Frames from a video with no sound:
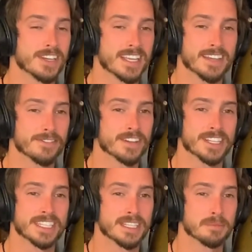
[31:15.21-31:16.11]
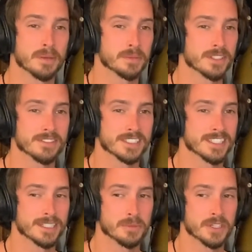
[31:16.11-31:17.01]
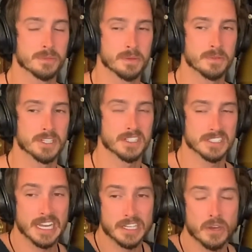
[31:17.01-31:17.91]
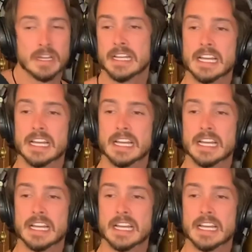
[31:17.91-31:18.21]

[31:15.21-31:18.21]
I can't fucking keep up with everything anymore. It's been ridiculous. I know.